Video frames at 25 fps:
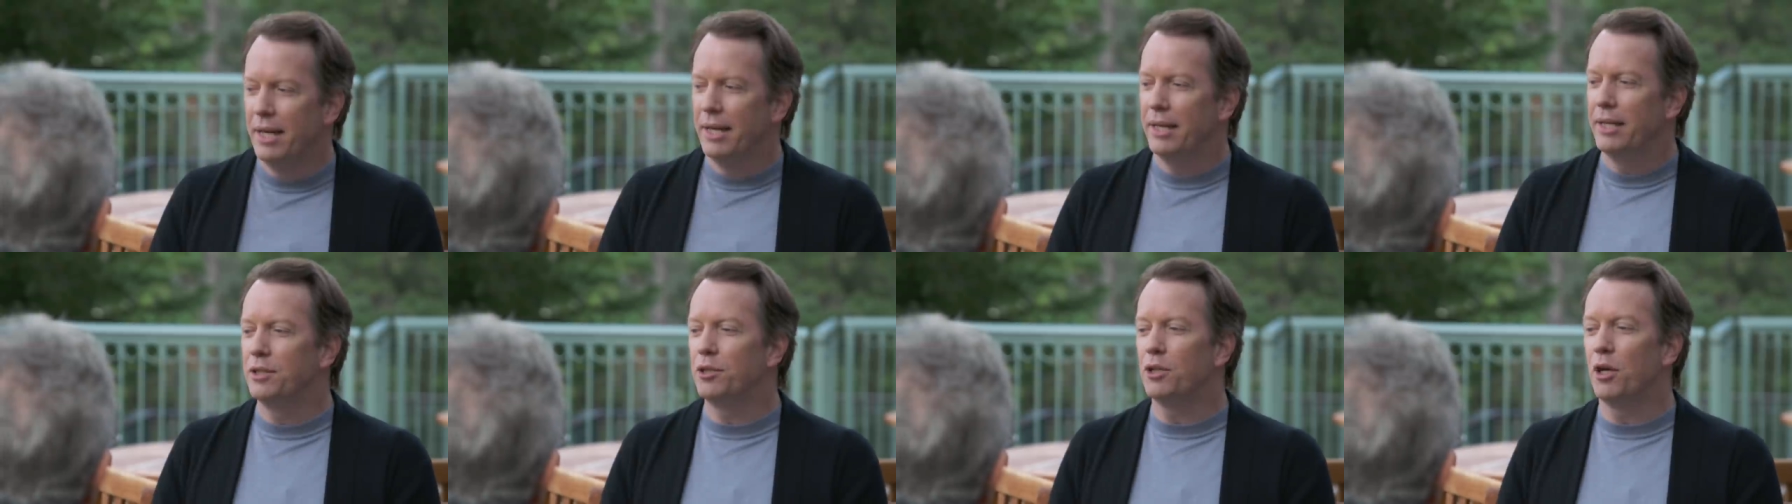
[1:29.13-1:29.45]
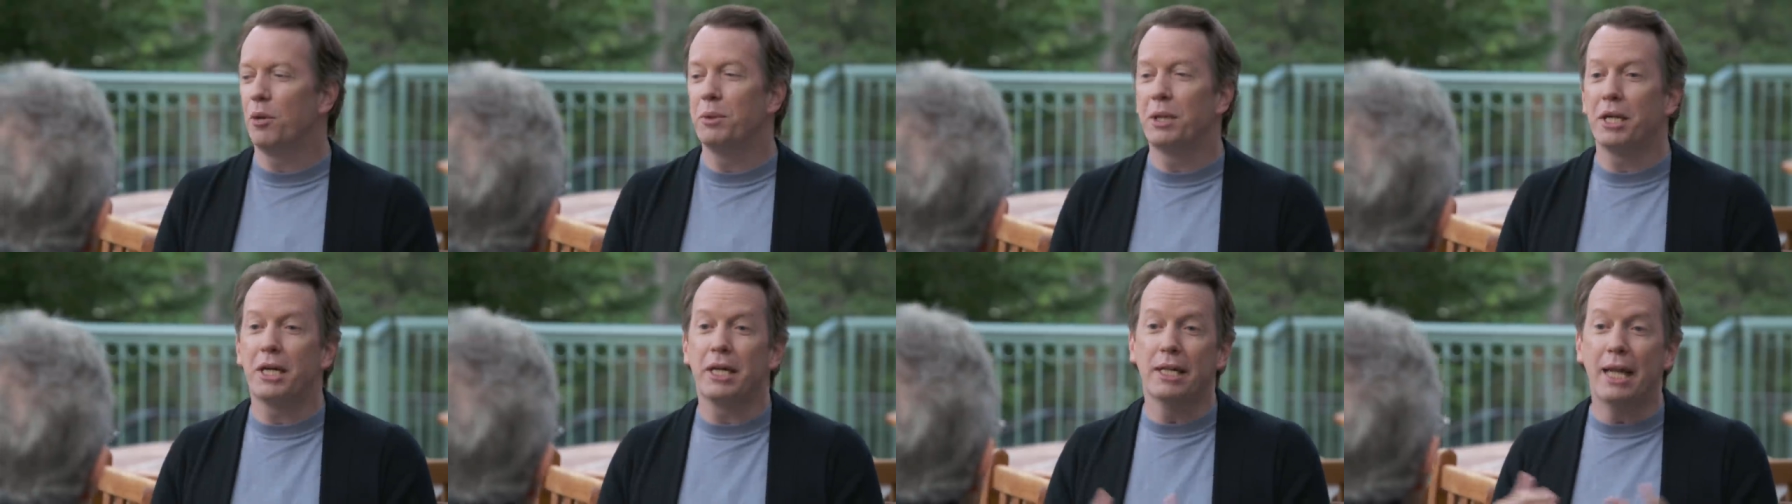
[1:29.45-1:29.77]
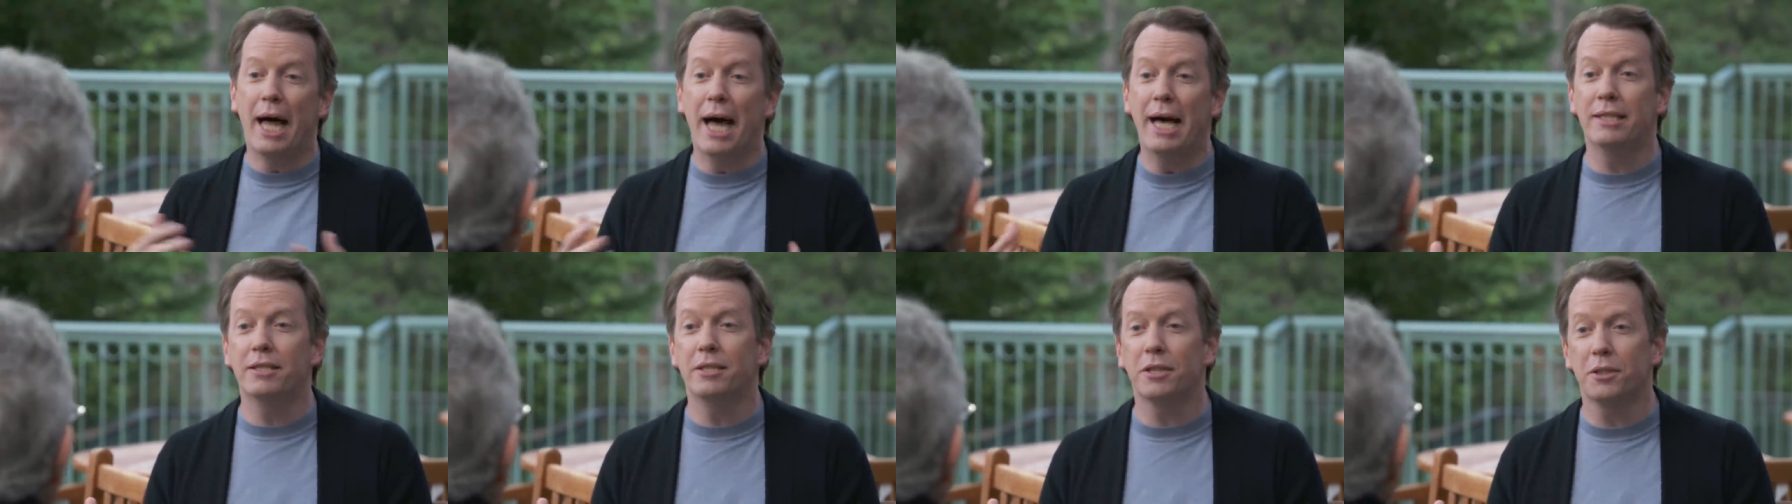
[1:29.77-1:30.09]
is start with a
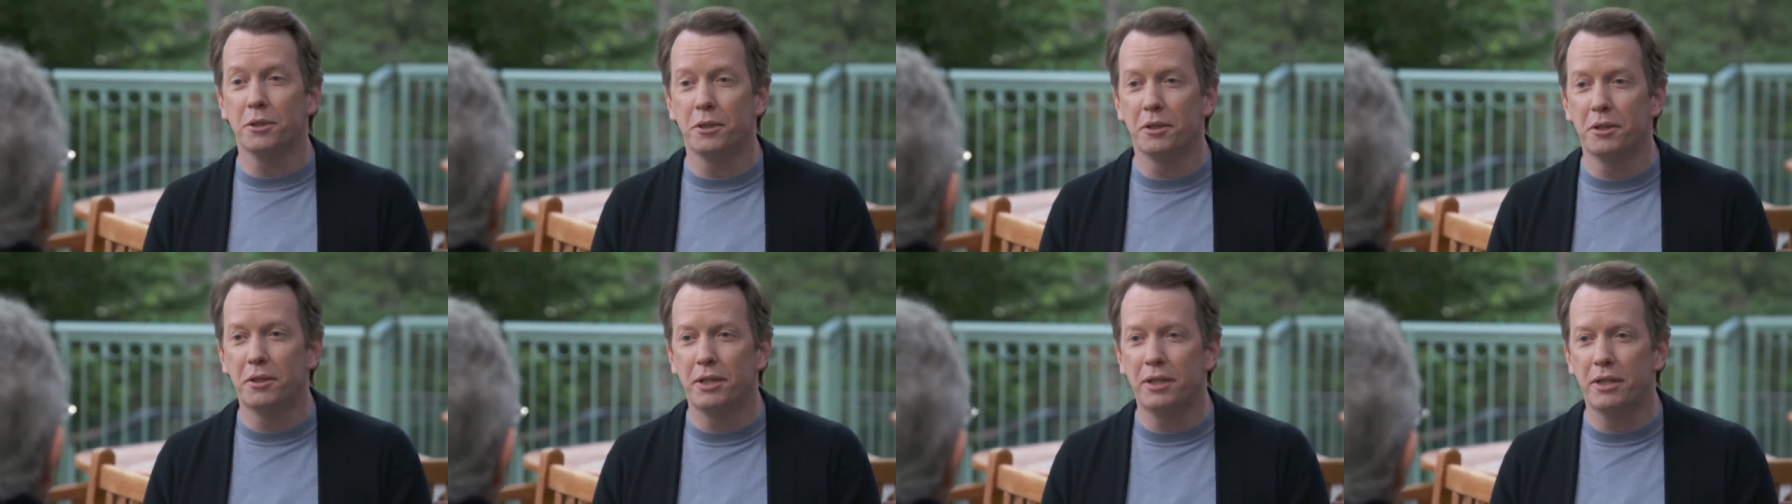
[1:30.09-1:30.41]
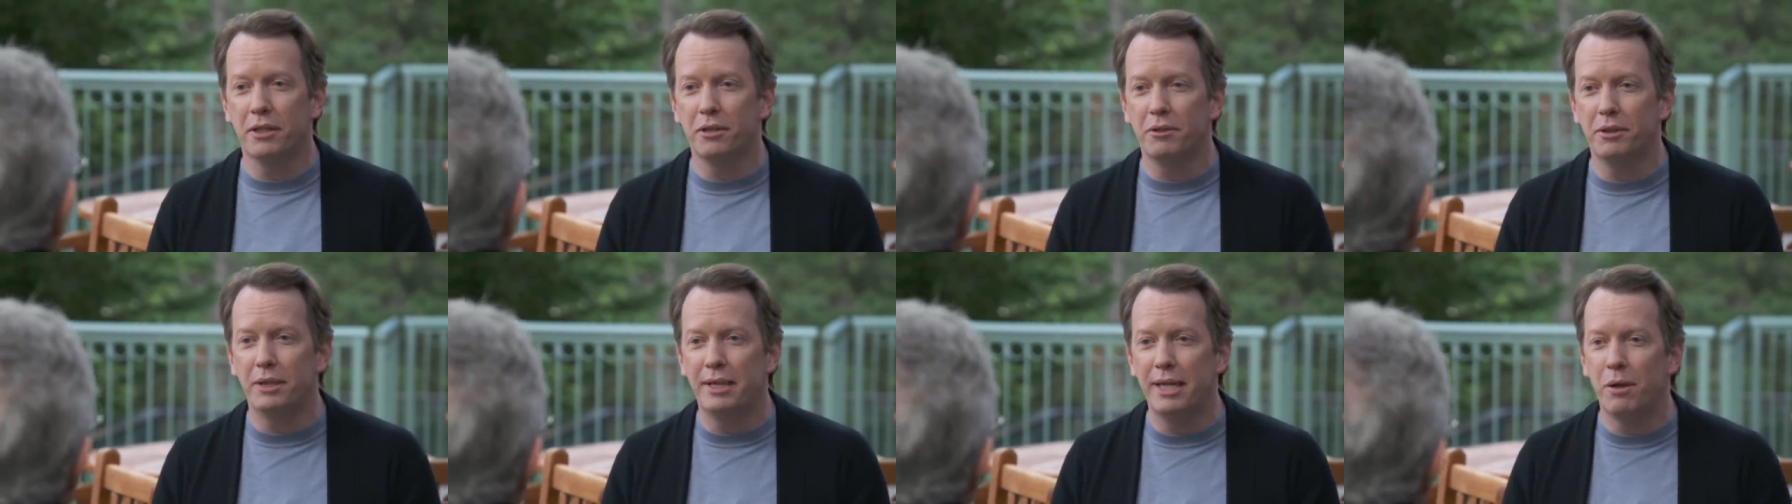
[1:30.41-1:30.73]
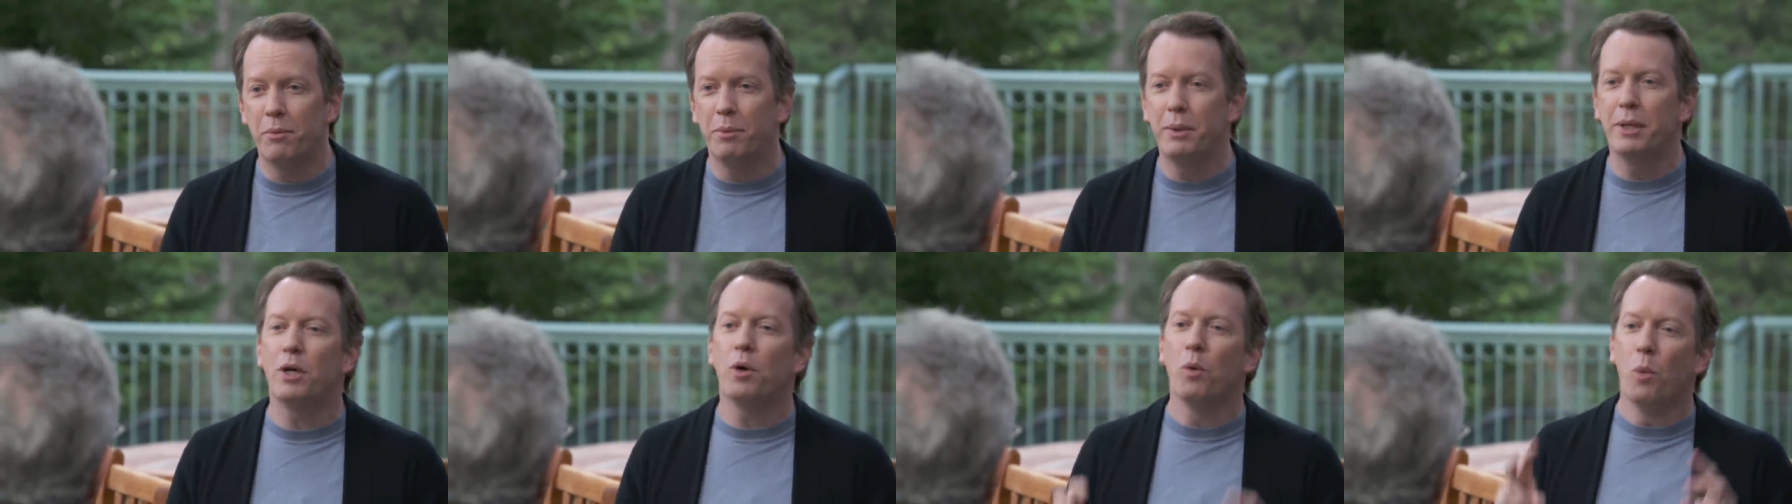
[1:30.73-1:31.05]
classical theory
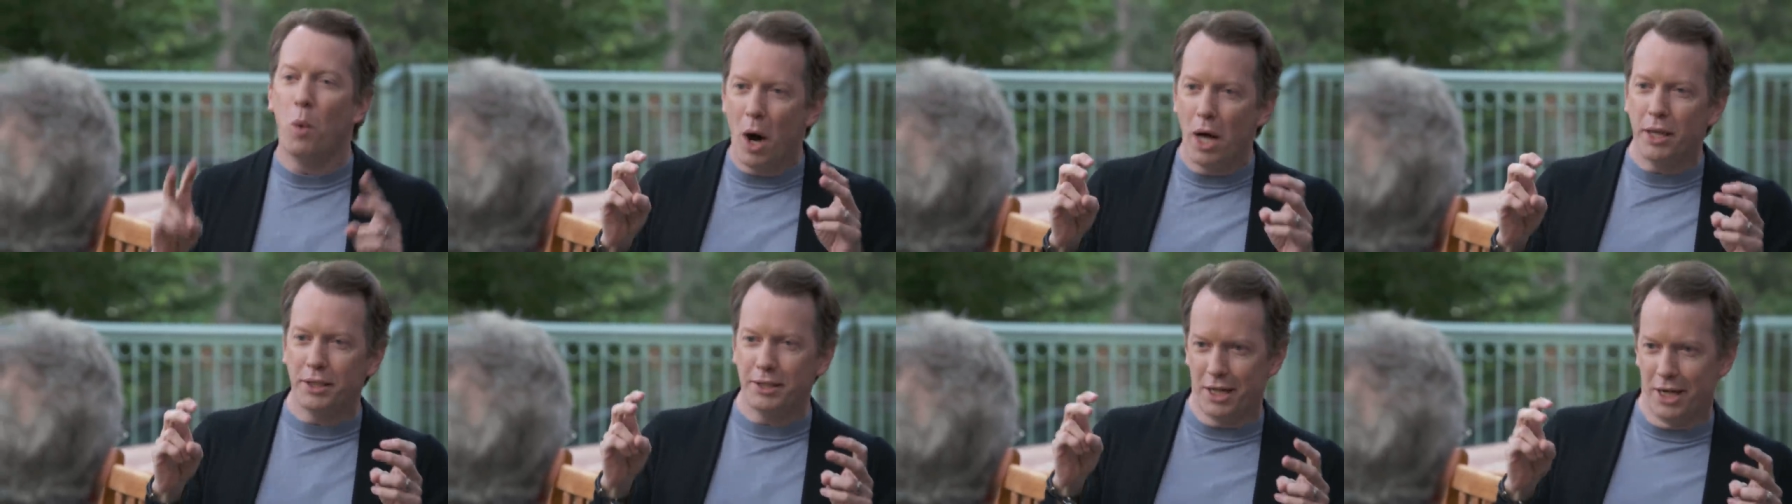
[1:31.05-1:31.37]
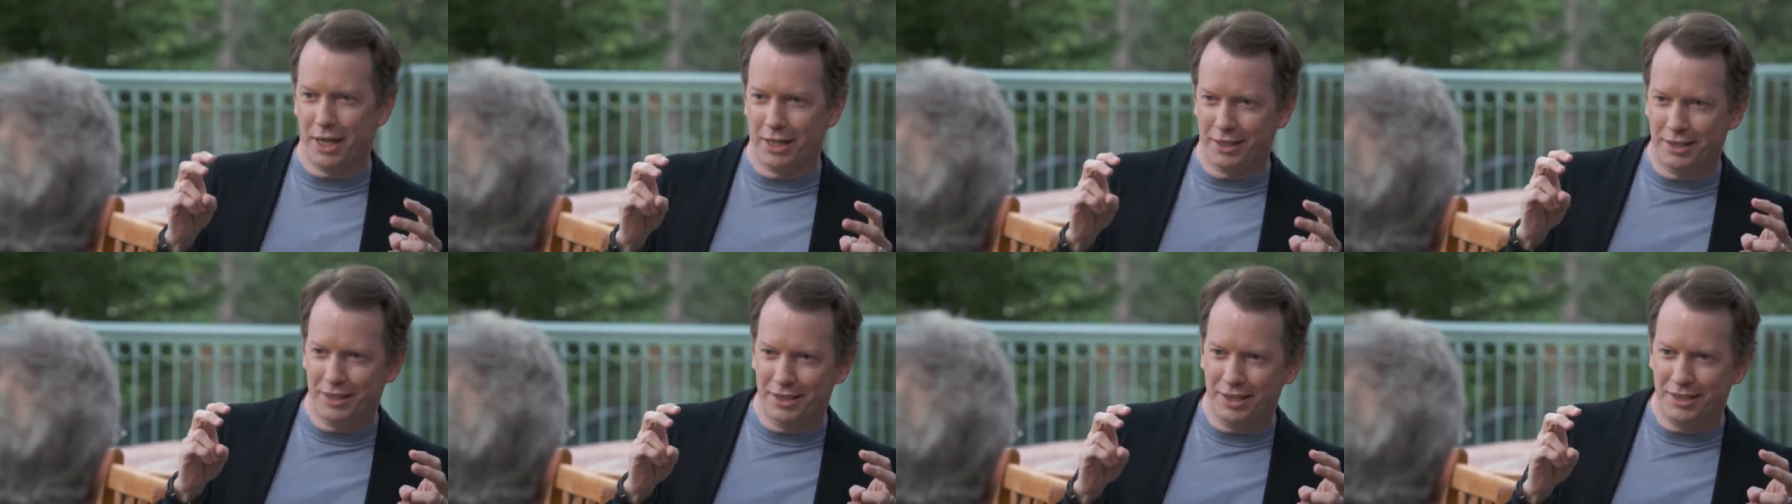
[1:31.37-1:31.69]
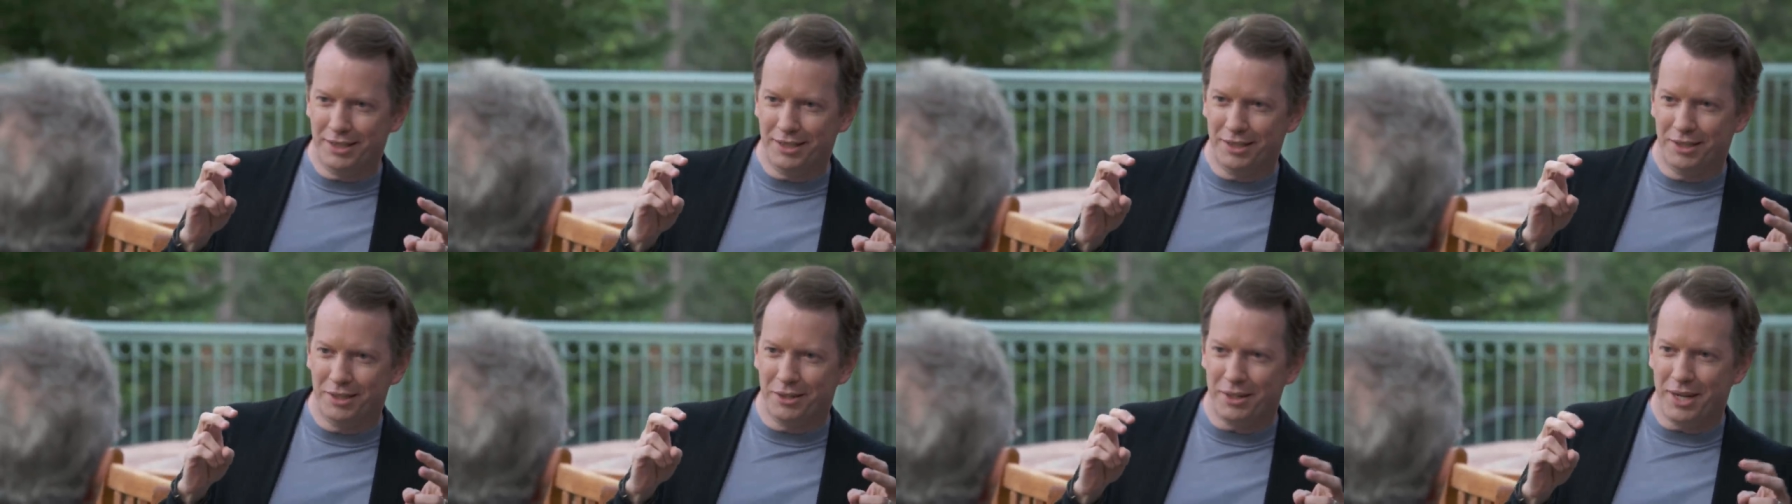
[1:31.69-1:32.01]
and we quantize
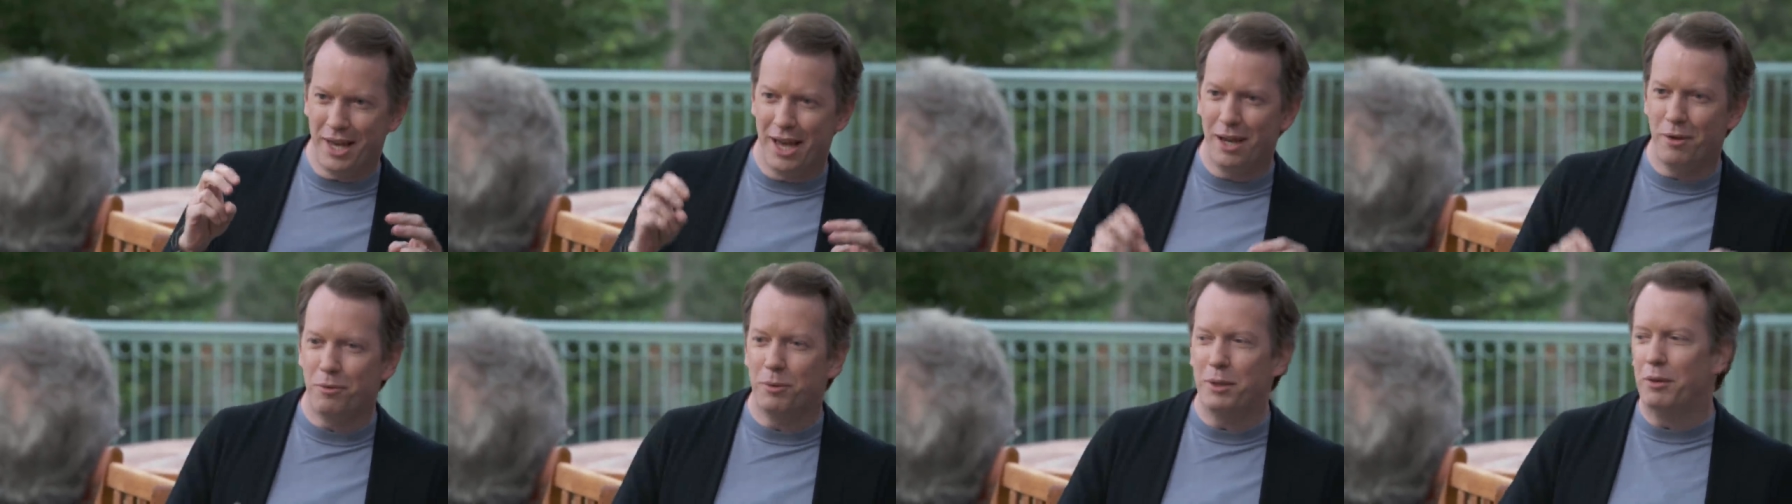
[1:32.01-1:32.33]
it, okay?